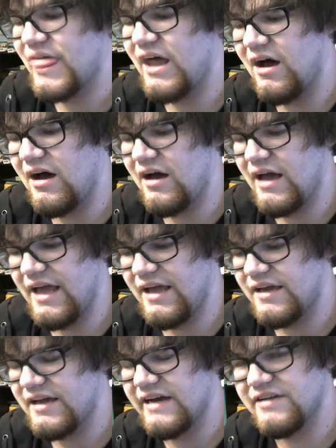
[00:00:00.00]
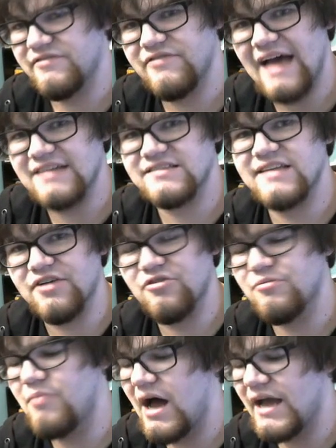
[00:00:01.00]
a kind of Aztec
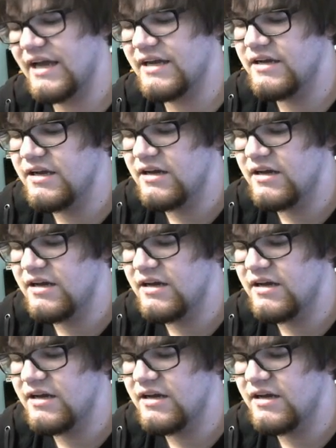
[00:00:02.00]
or Mayan